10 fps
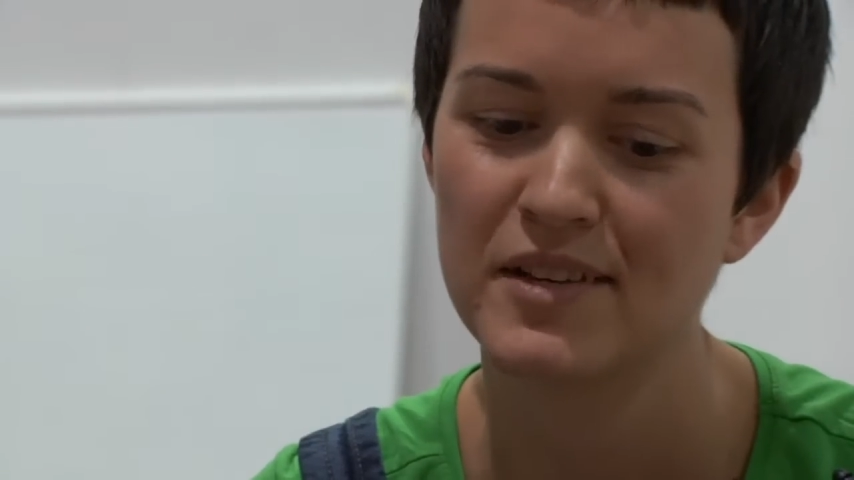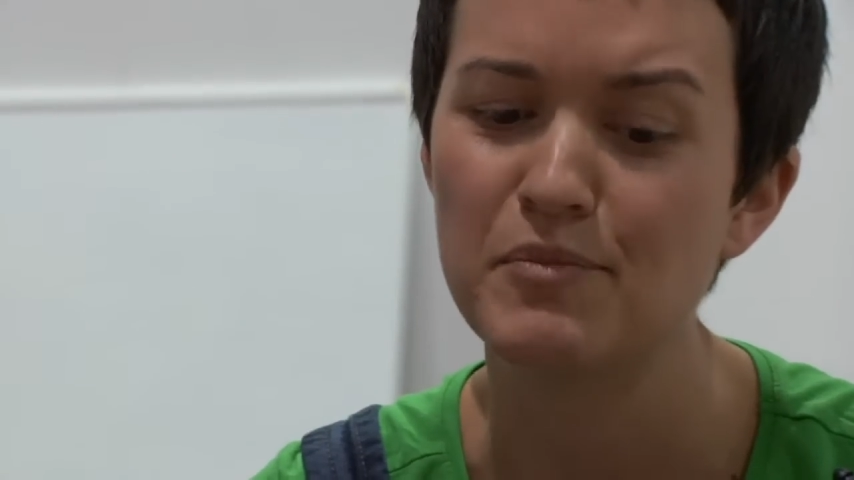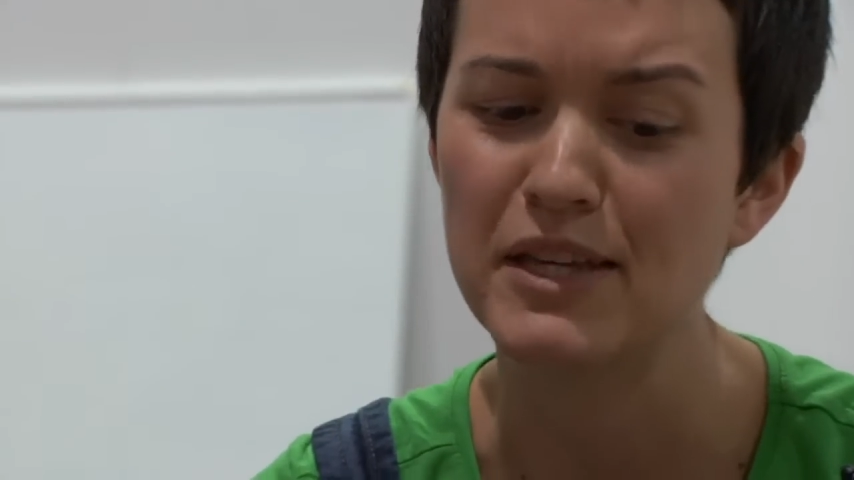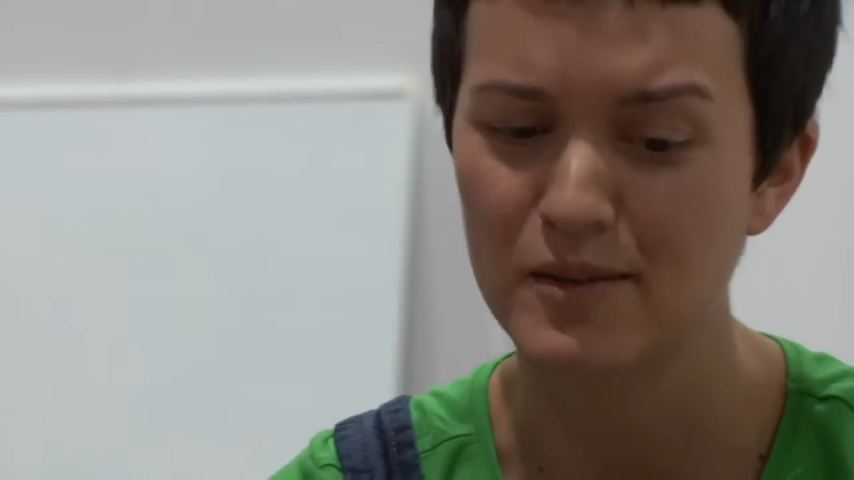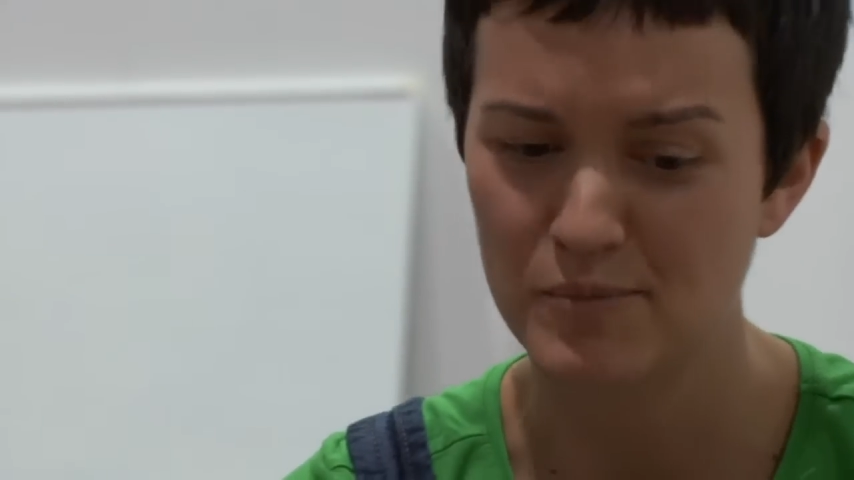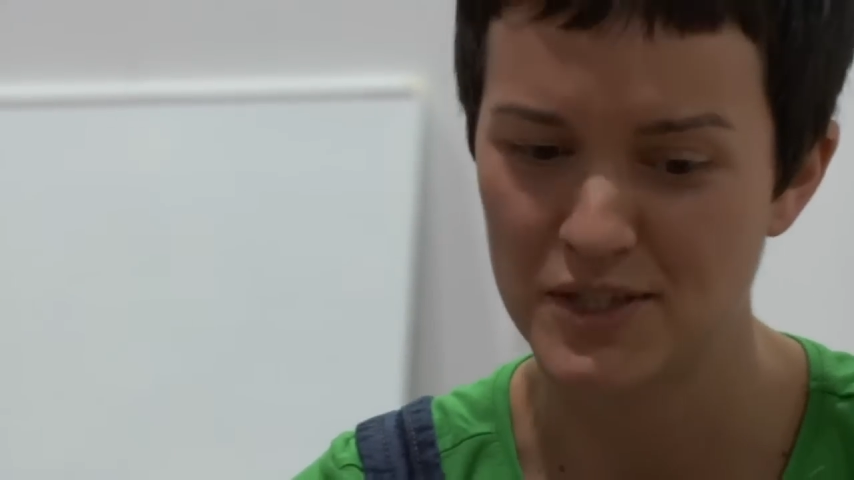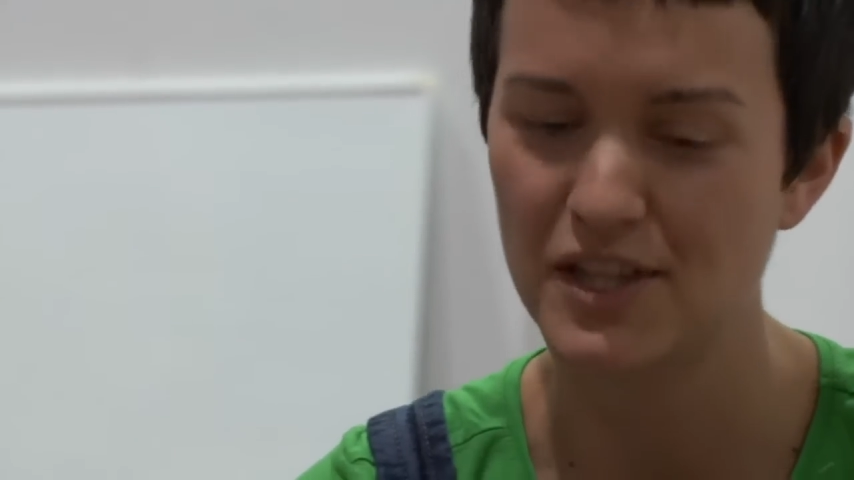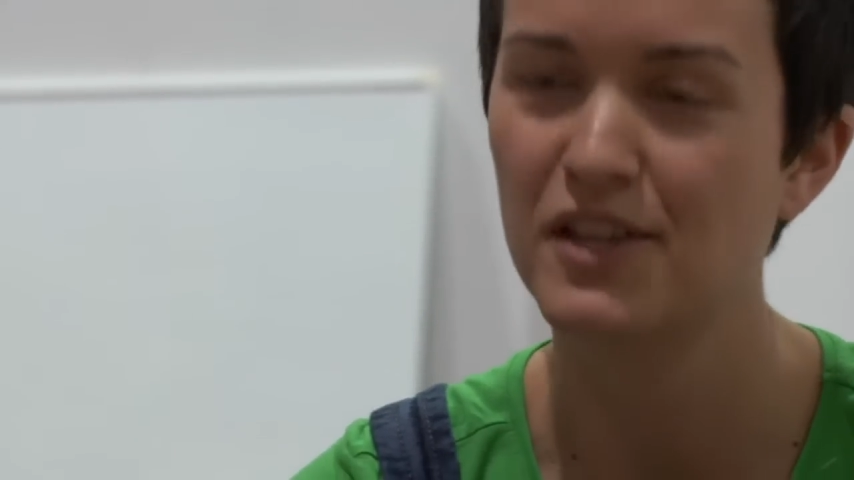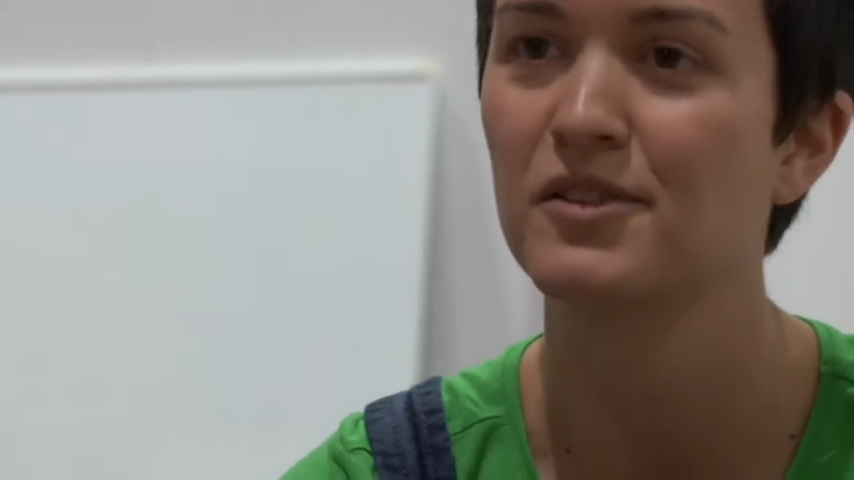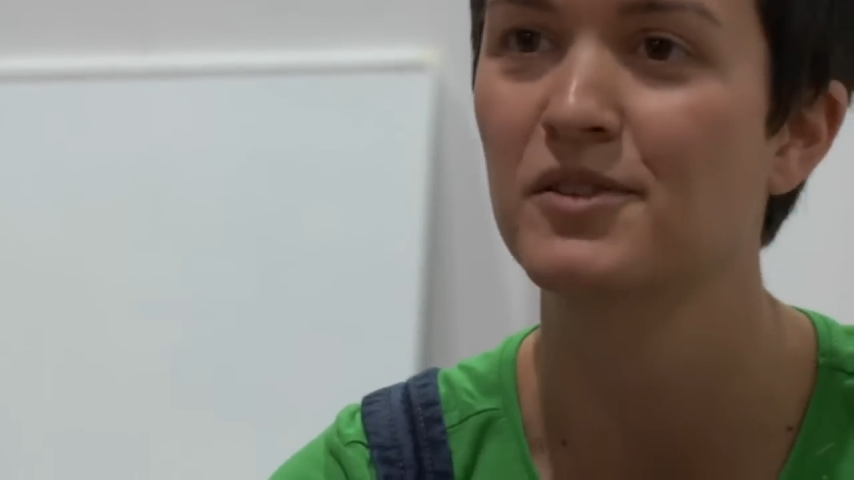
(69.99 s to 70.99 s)
being
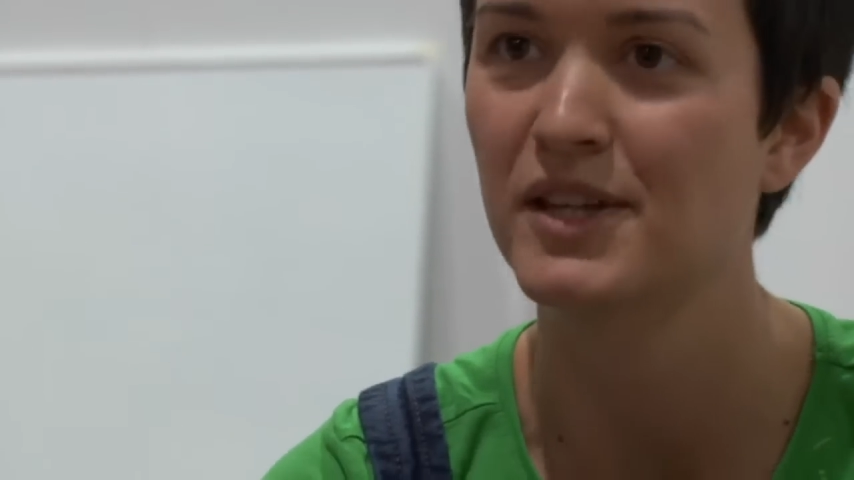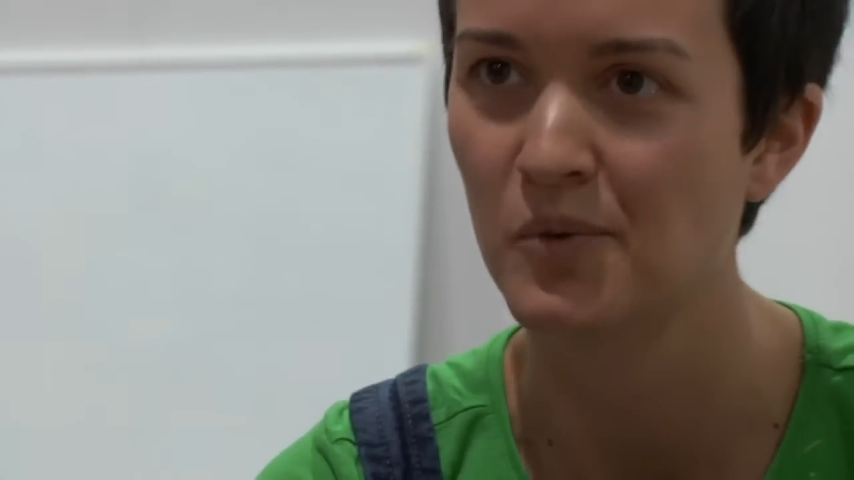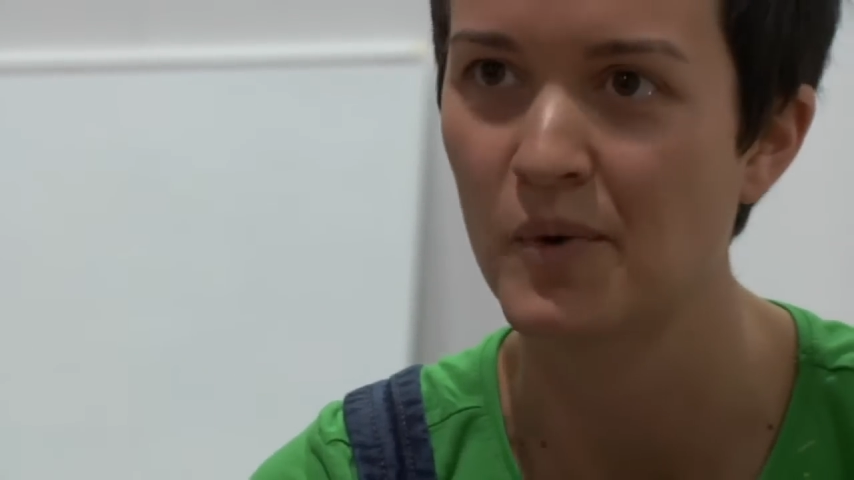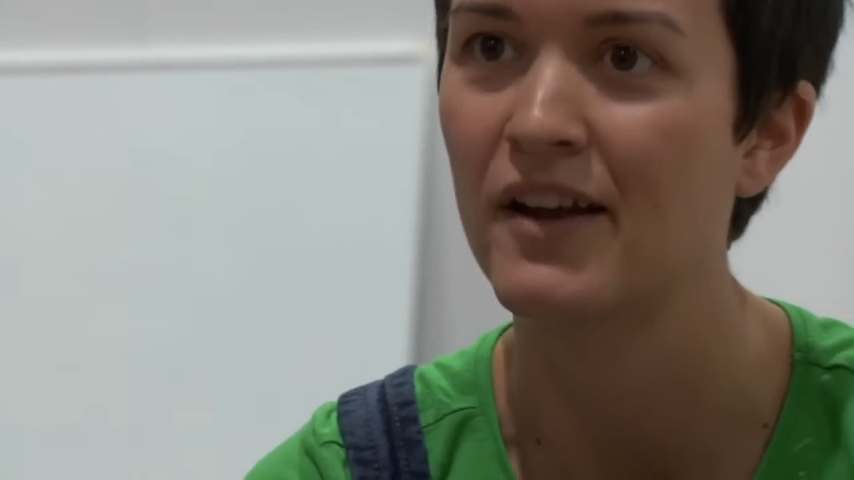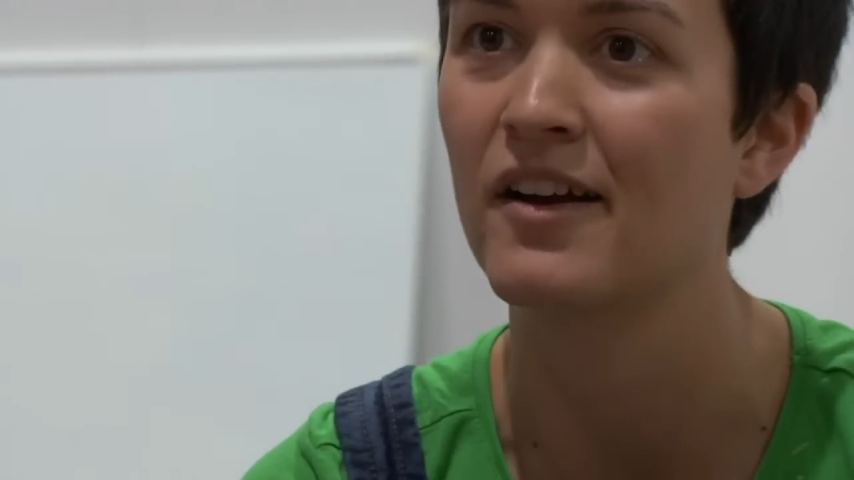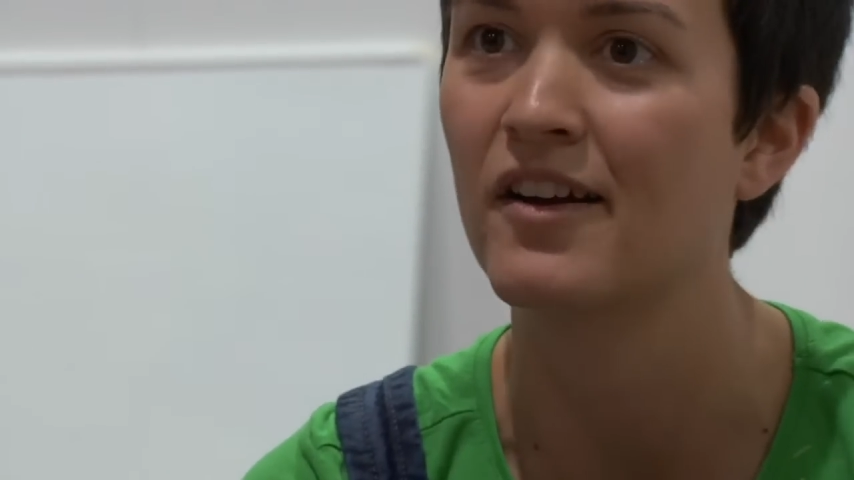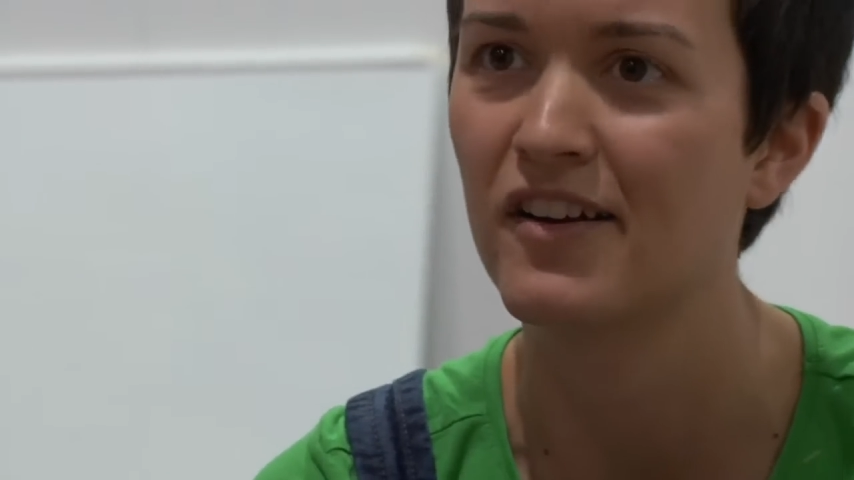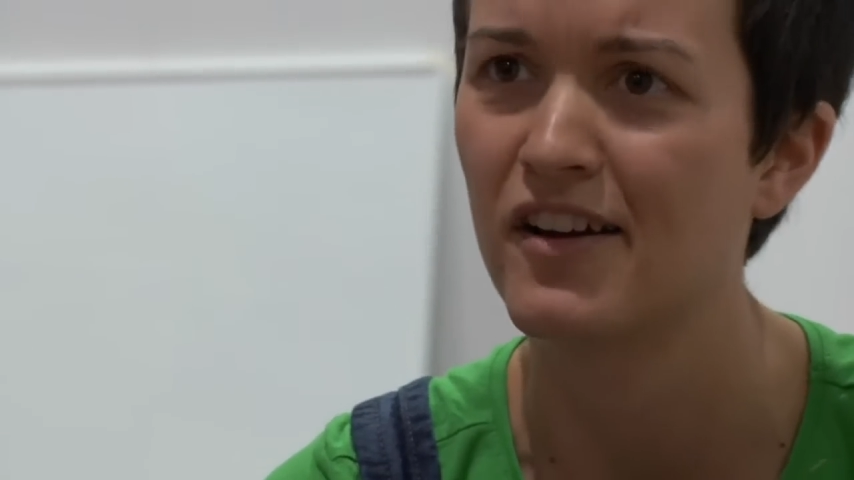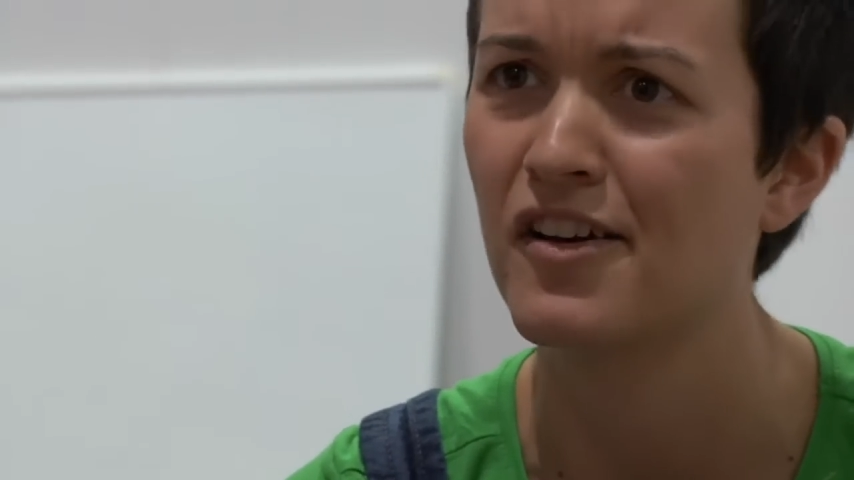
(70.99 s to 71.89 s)
particularly aware